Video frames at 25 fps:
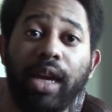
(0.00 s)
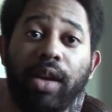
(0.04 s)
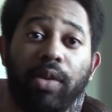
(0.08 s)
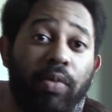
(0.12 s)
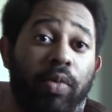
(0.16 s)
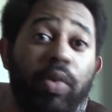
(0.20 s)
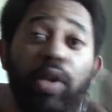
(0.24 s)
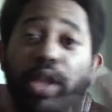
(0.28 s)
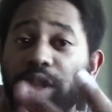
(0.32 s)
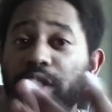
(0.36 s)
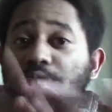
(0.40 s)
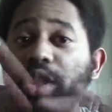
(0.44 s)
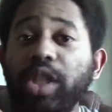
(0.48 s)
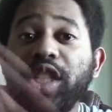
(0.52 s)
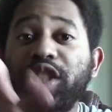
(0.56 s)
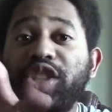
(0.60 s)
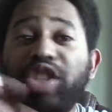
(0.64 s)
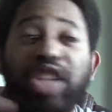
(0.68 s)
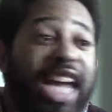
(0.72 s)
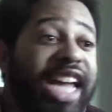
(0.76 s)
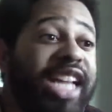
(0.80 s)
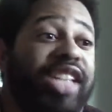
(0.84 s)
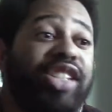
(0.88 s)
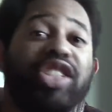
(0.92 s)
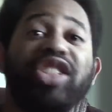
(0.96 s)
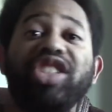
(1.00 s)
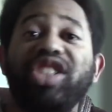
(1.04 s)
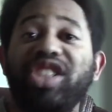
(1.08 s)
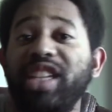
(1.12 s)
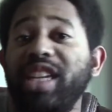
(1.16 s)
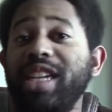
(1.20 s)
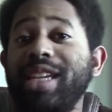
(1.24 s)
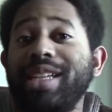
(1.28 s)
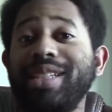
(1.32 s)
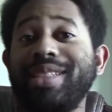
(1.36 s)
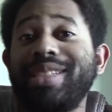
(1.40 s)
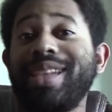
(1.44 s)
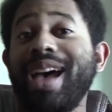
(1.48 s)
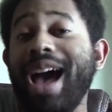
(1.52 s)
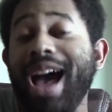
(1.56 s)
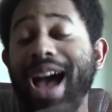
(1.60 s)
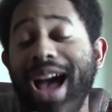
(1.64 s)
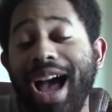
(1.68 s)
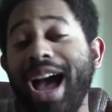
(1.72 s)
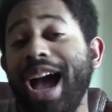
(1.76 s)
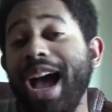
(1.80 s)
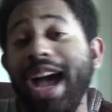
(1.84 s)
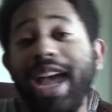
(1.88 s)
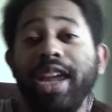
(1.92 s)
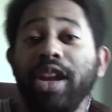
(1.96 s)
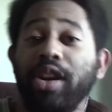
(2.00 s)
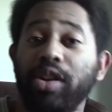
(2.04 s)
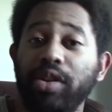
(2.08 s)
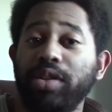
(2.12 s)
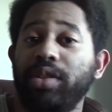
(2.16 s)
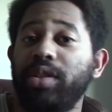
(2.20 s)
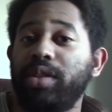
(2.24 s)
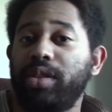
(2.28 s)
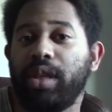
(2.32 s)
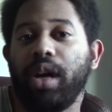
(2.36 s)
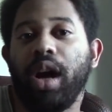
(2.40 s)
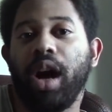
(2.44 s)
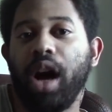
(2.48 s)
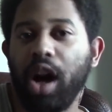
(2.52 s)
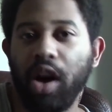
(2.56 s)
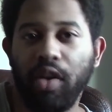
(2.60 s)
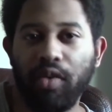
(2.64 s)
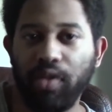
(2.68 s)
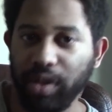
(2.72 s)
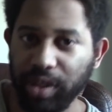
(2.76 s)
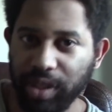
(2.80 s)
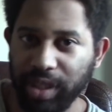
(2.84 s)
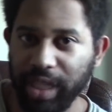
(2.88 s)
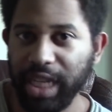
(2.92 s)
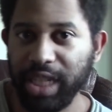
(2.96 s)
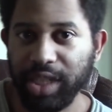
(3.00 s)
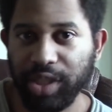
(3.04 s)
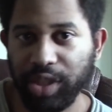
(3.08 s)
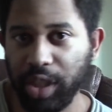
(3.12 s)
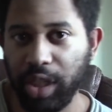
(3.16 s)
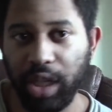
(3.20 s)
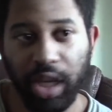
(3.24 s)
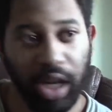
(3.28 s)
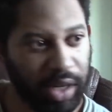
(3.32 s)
which changes the entire conversation,